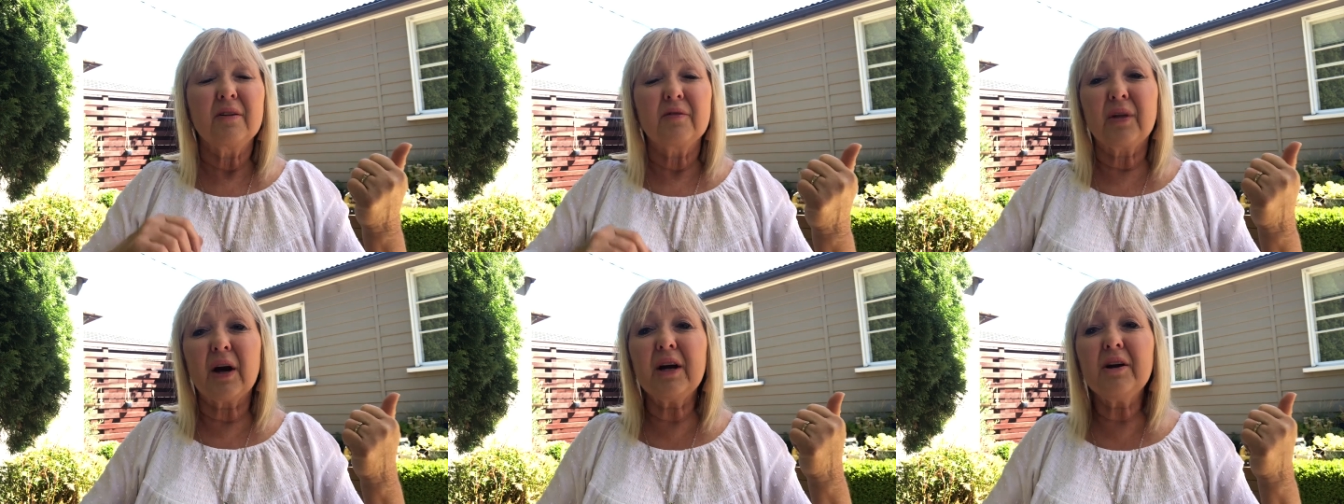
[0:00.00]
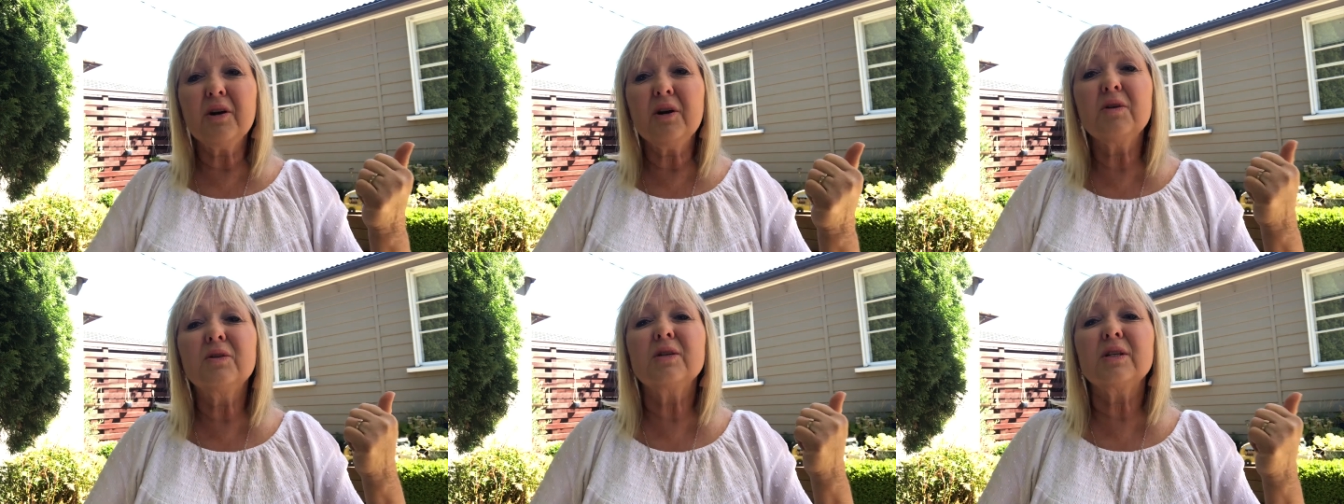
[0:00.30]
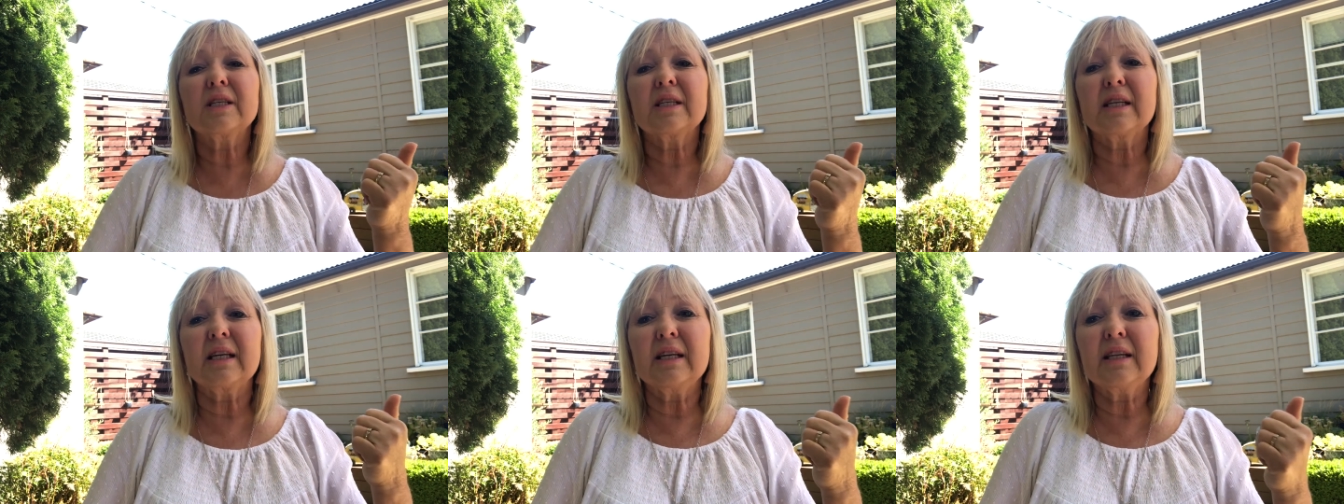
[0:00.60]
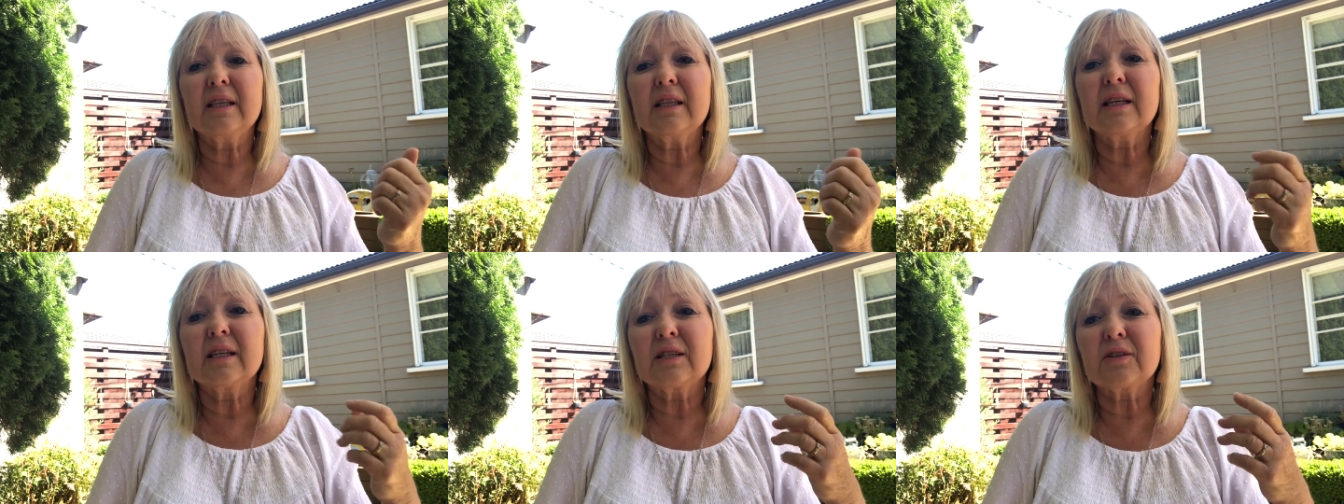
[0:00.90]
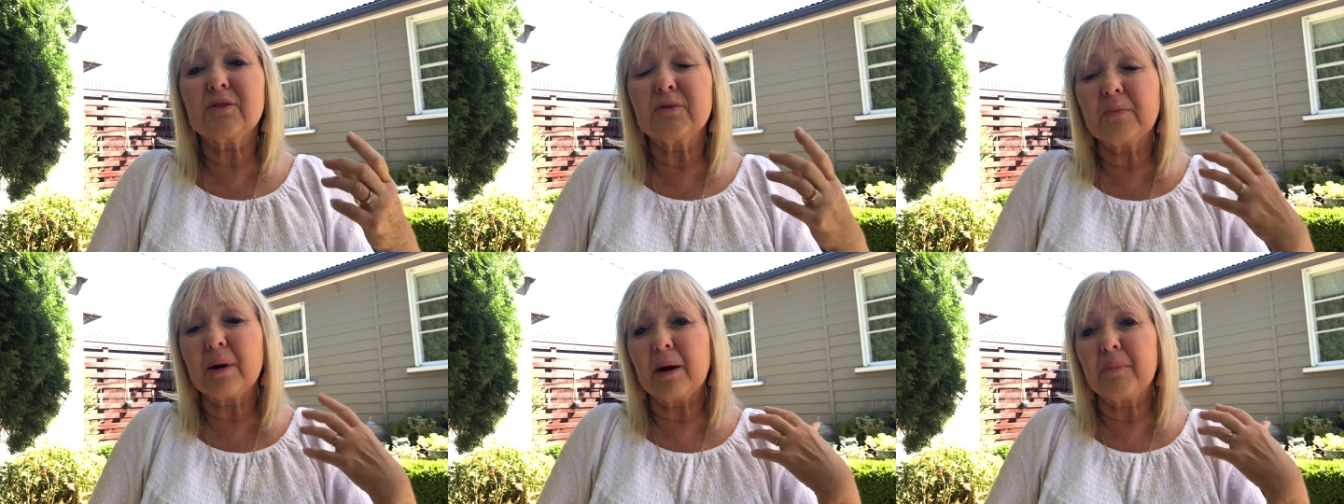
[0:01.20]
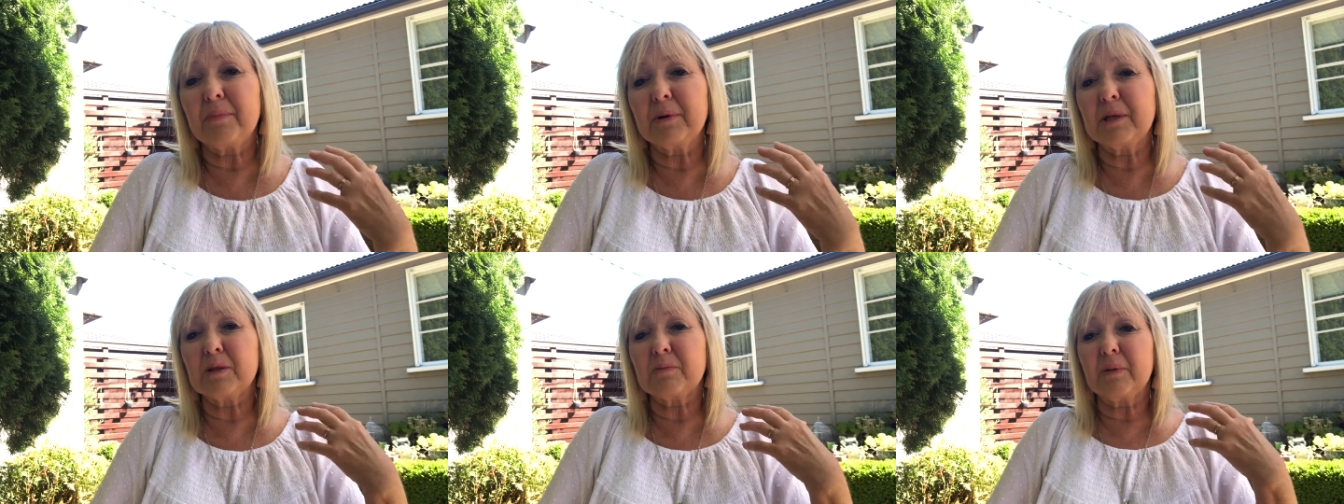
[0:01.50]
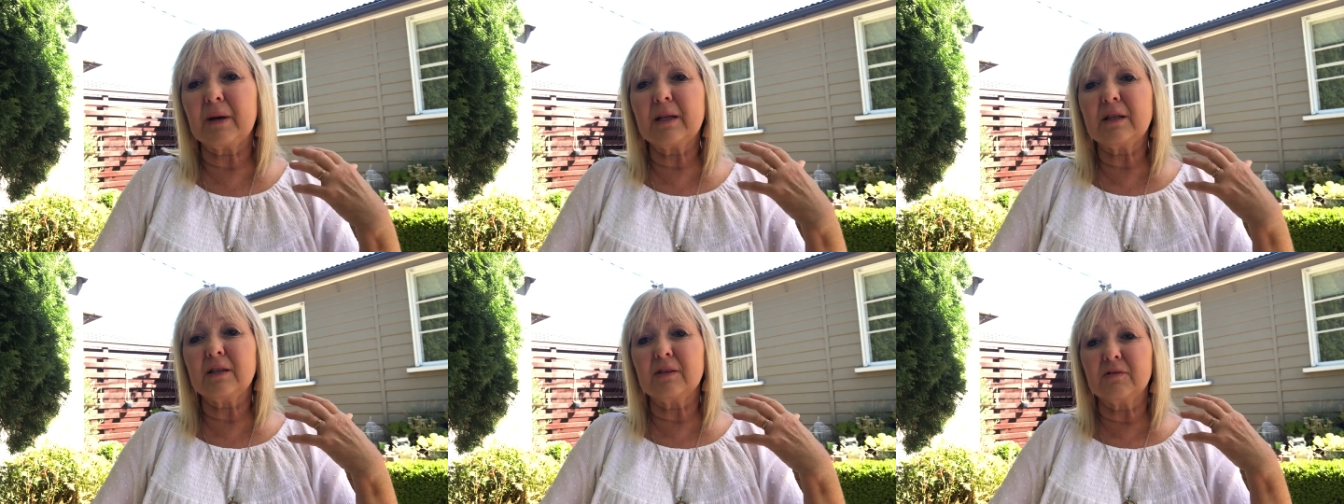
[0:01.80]
They don't see things from our
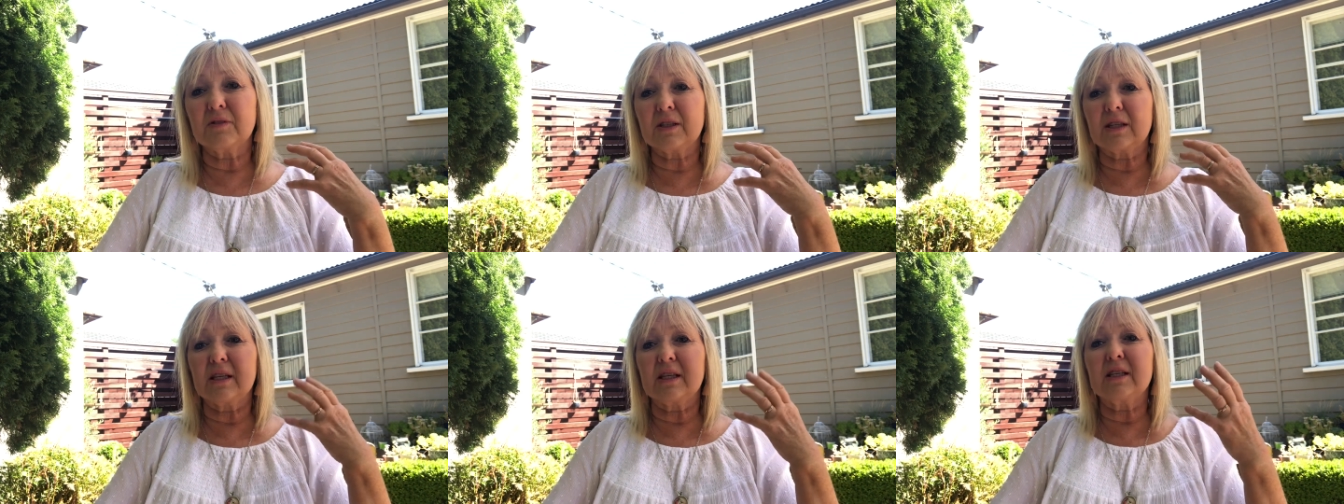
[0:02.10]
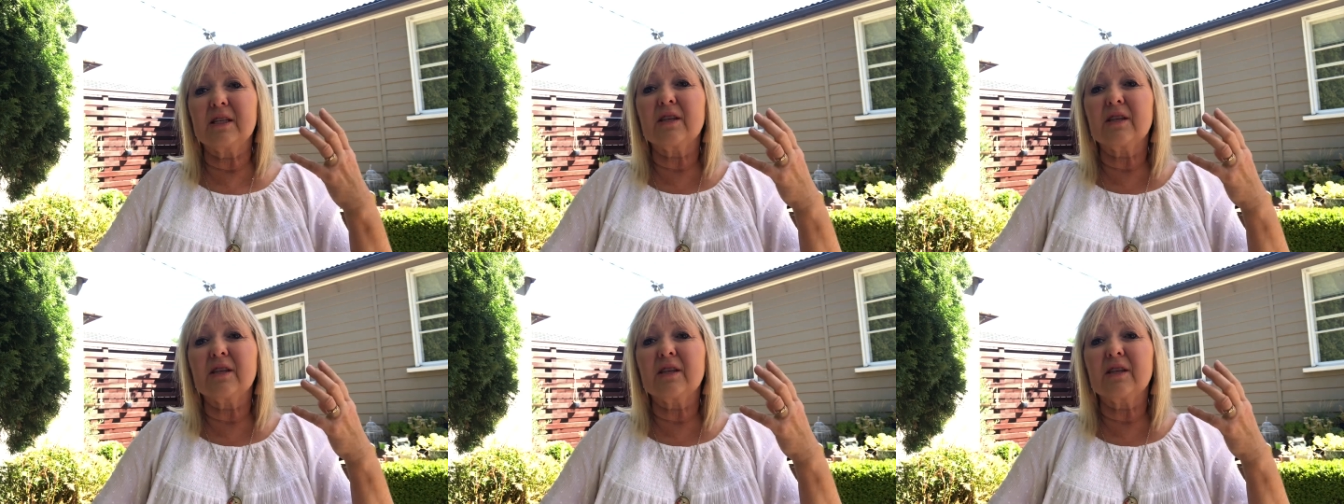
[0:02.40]
perspective, see?